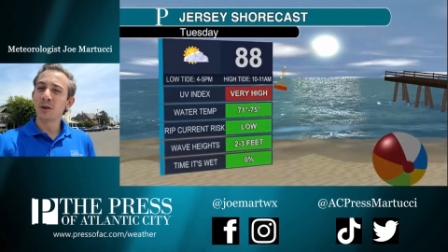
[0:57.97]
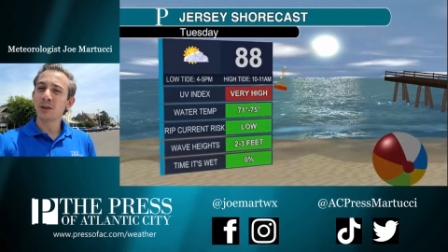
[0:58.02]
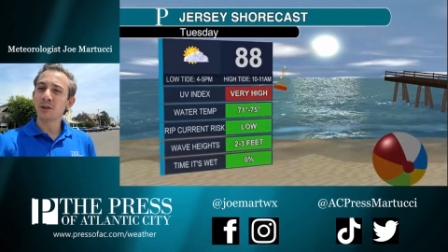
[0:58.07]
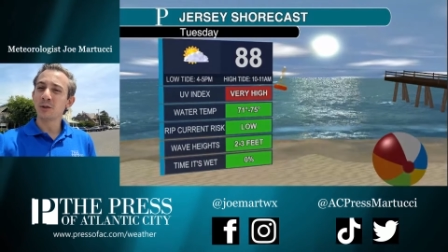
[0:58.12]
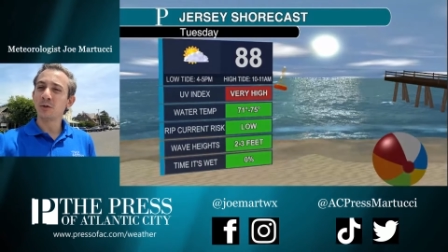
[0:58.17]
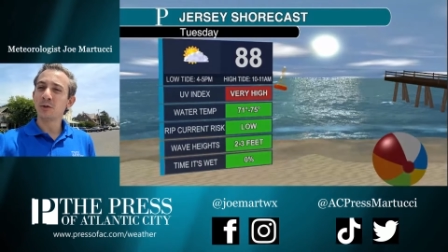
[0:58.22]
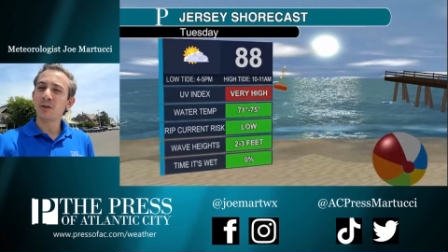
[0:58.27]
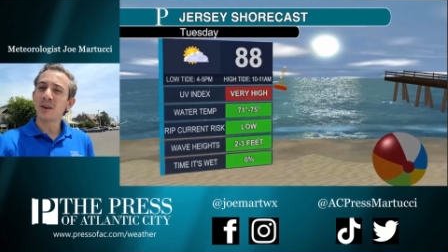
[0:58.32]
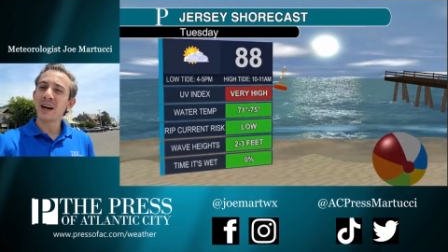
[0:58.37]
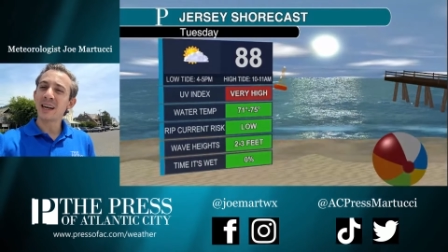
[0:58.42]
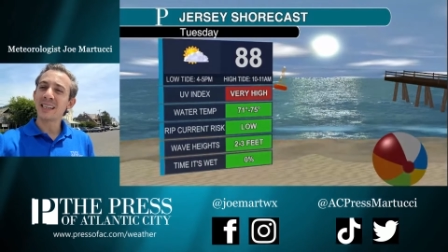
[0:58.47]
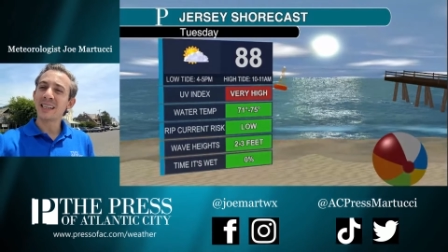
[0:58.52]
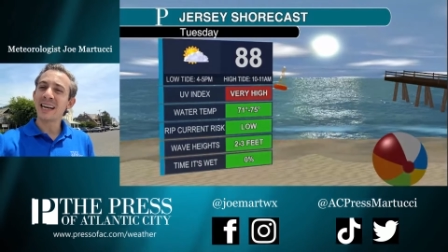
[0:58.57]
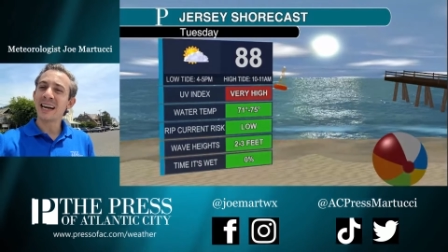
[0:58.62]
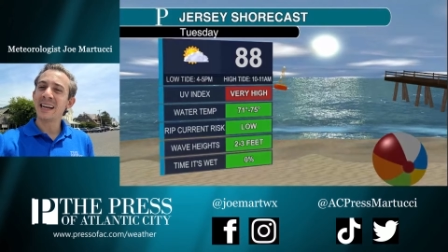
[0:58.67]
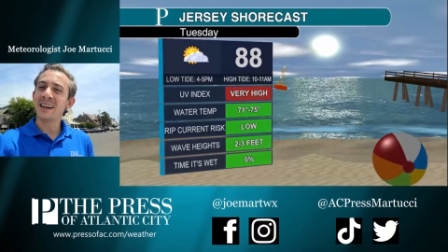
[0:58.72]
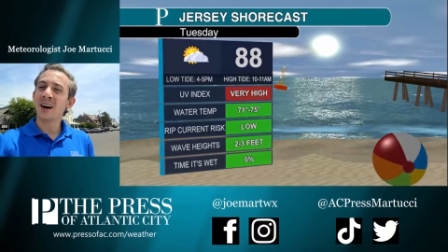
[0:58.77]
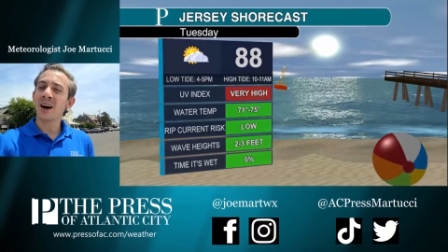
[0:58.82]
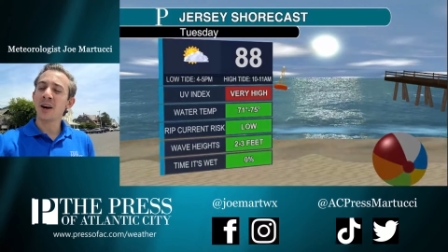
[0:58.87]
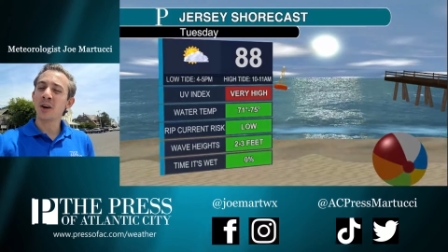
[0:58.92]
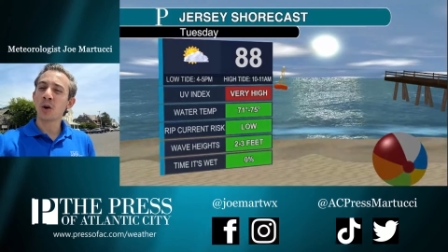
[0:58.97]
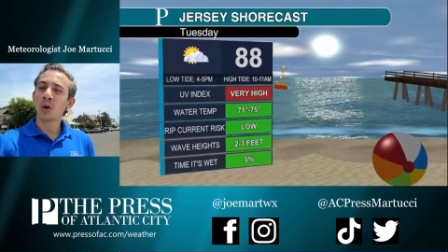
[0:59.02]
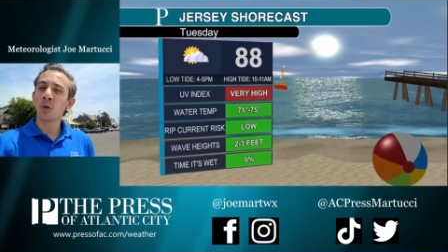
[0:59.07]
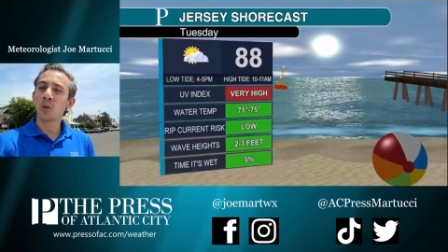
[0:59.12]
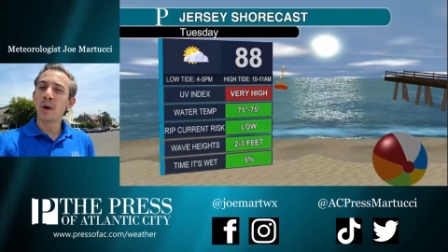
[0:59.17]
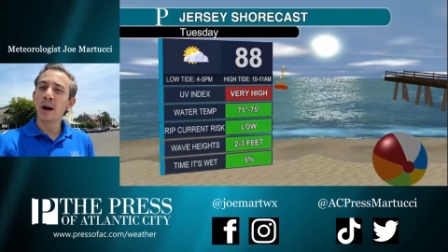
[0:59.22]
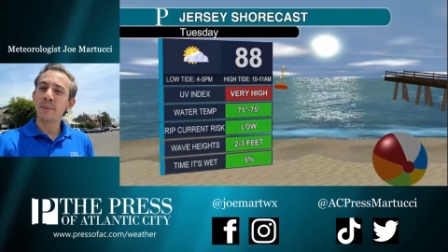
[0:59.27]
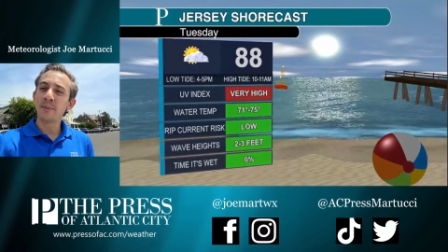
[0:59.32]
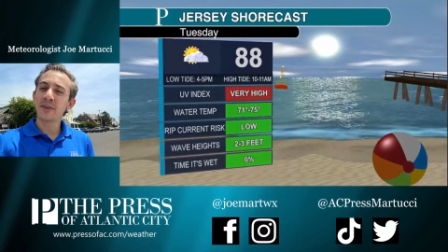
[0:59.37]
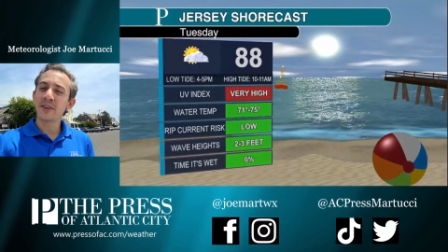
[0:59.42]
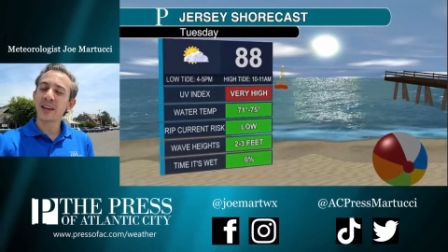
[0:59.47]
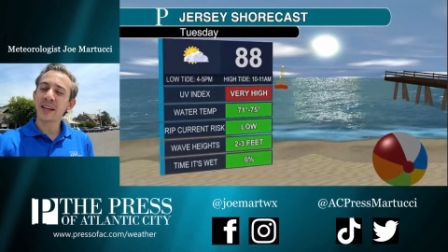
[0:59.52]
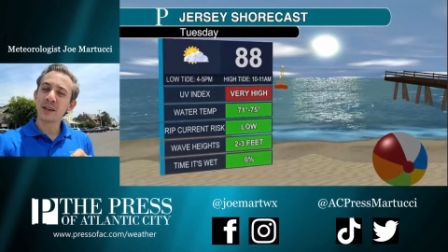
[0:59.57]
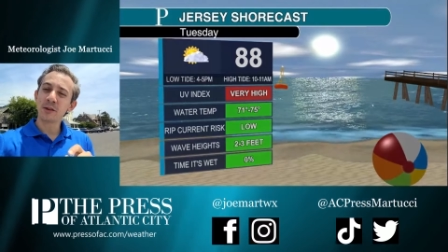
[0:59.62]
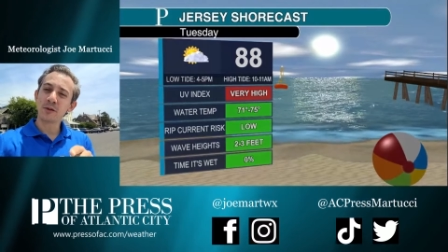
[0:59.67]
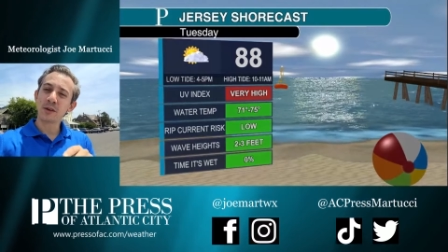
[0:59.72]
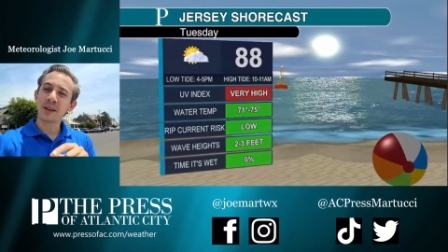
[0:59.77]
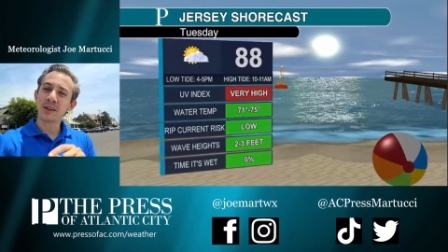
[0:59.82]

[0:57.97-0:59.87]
You can also find that on our website.